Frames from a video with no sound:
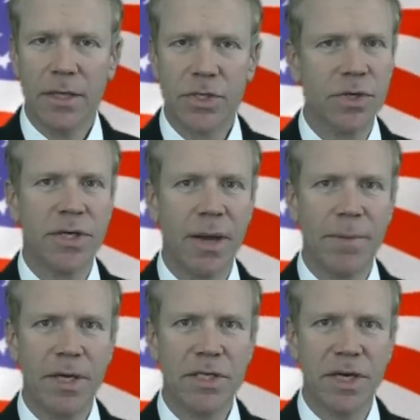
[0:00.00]
Certain
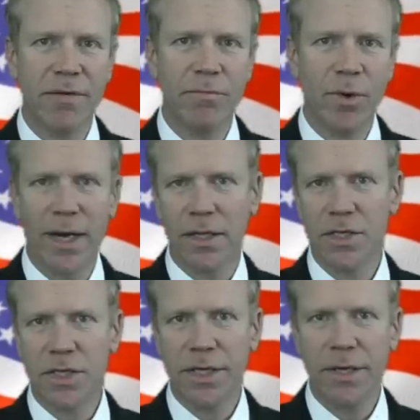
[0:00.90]
companies that have
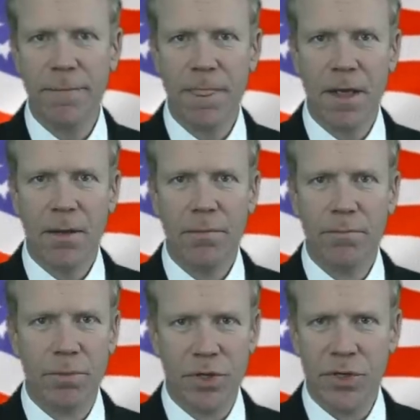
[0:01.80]
recklessly
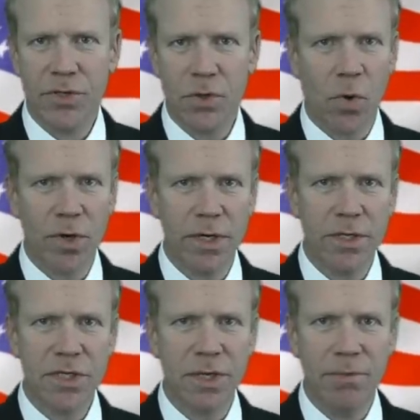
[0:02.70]
produced
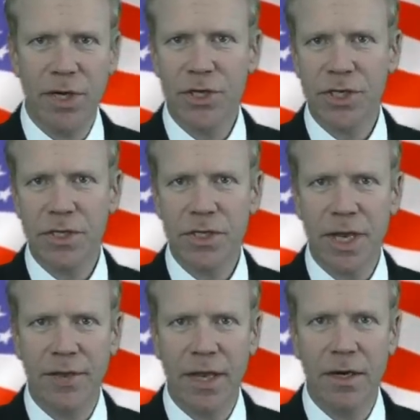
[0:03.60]
ordnance and munitions
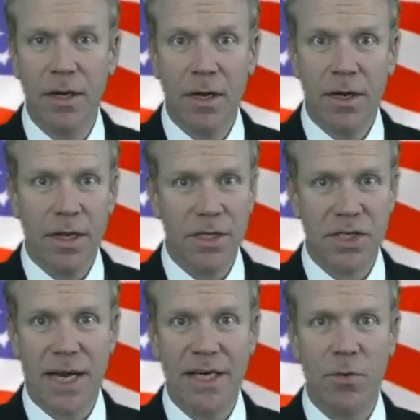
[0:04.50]
and then
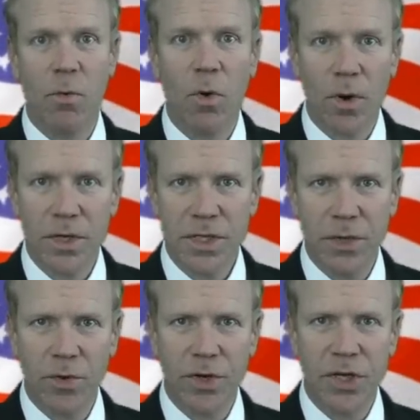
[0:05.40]
incited wars
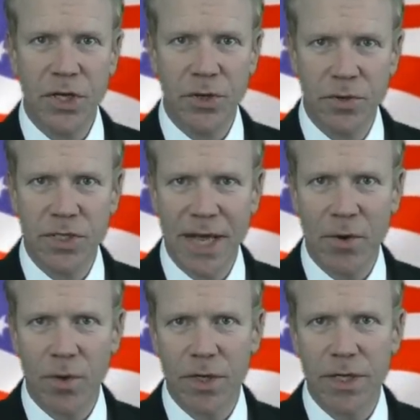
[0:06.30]
in order to use
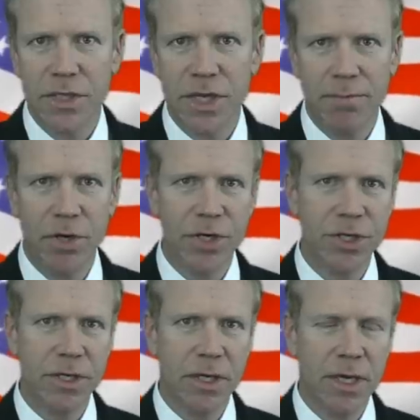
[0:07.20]
that ordnance and
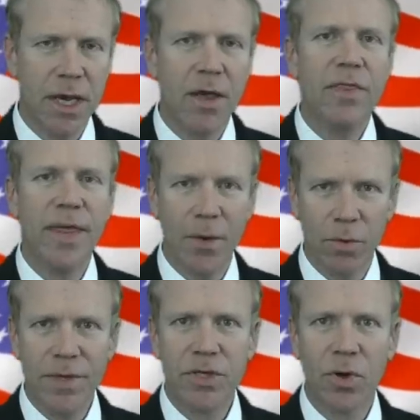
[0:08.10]
munition, they
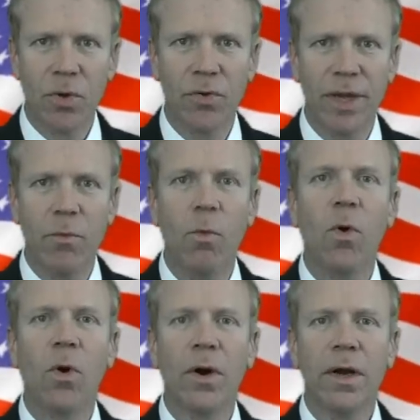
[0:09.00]
will be told that
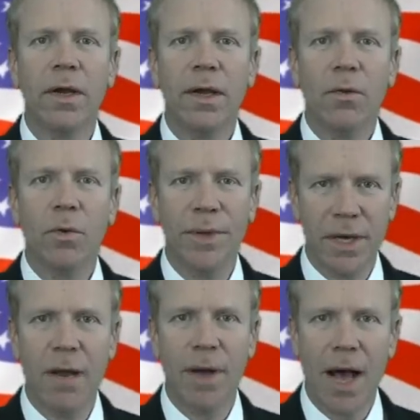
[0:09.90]
war will
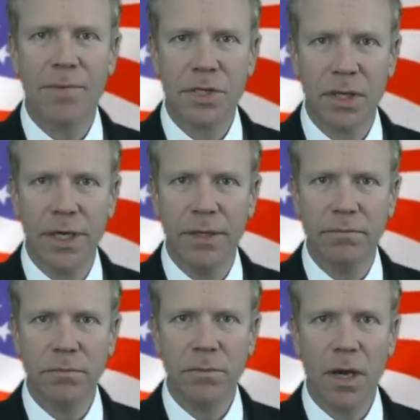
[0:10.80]
become
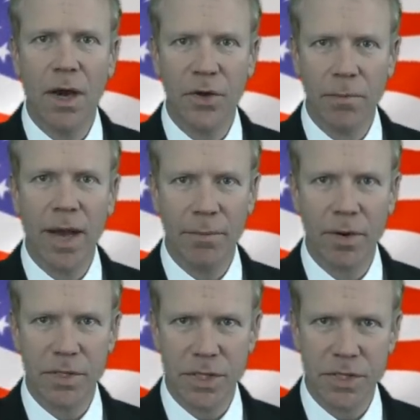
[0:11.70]
obsolete under my
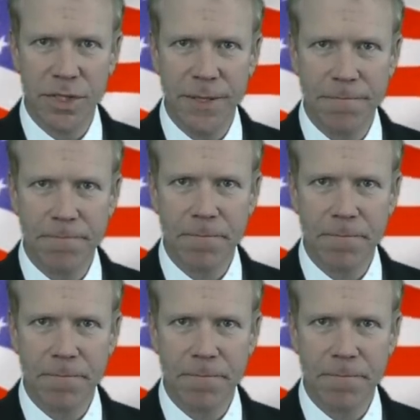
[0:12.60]
presidency.